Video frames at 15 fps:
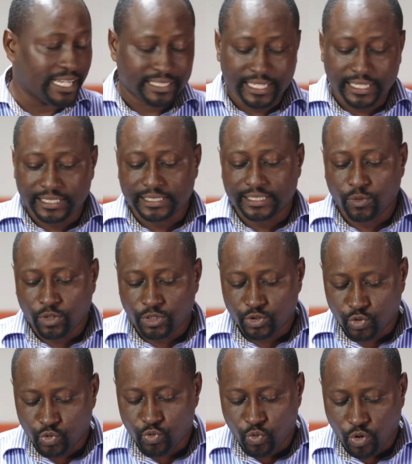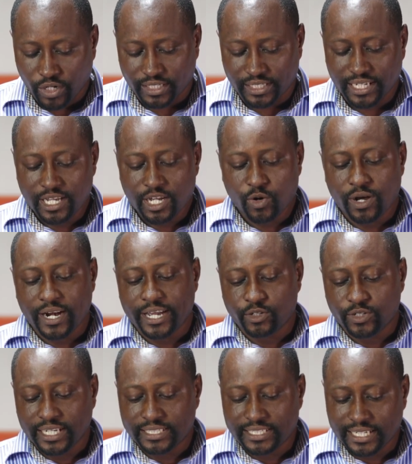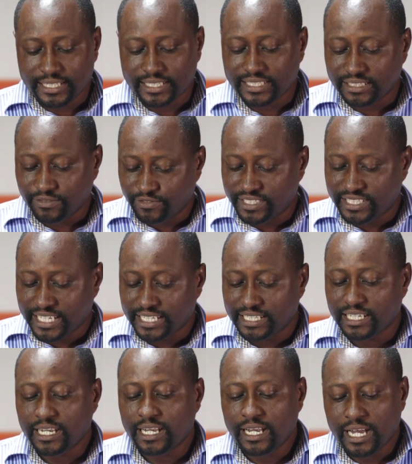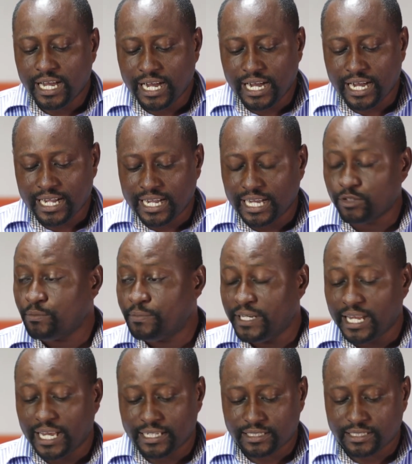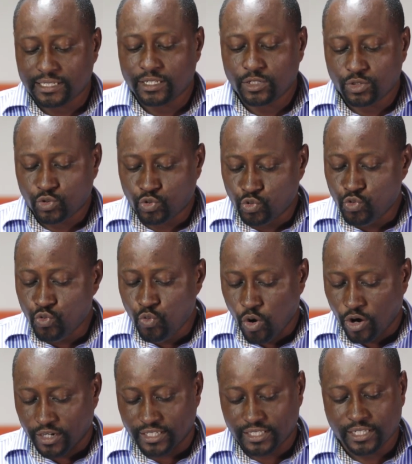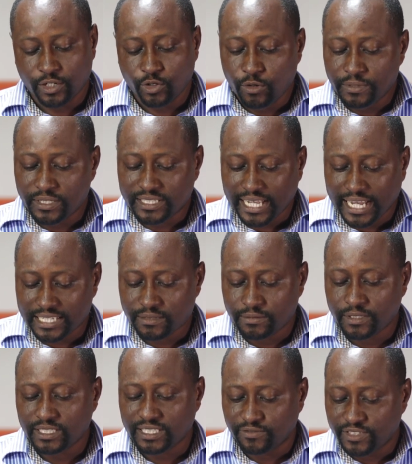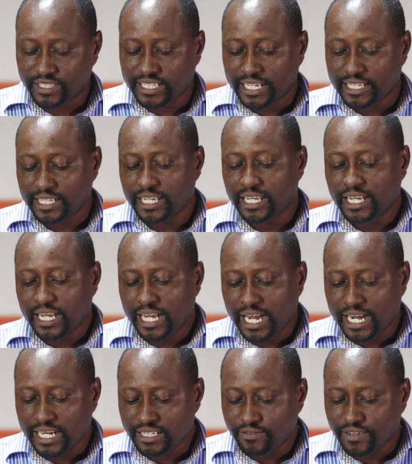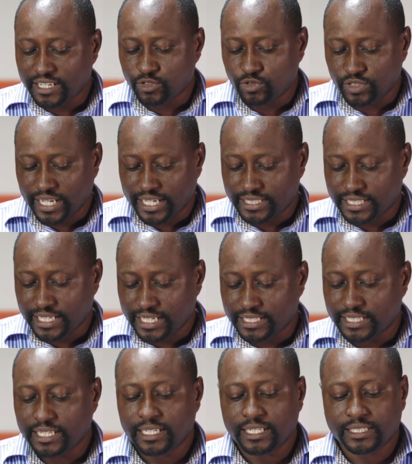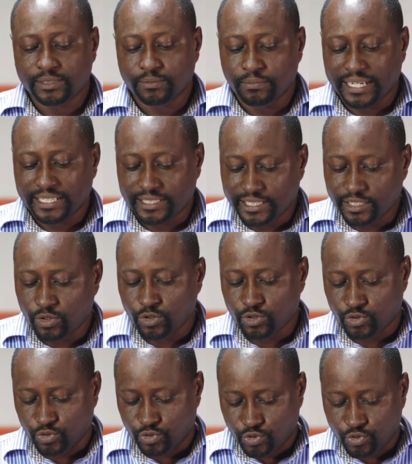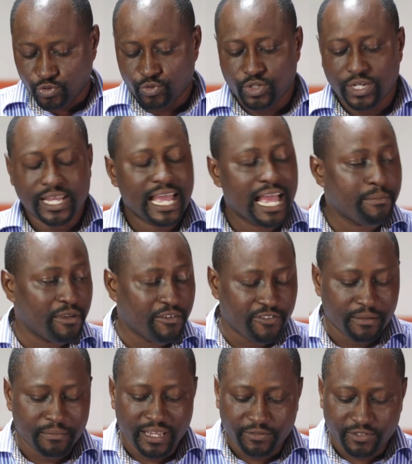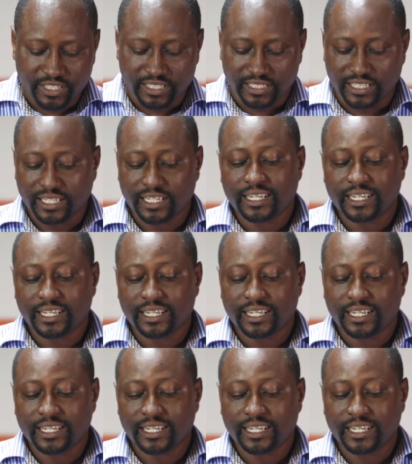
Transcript: I said it. They won 2-1. Kwara United defeated Kano Pillars 2-1. Lobi Stars defeated Rivers United by 3-2. MFM FC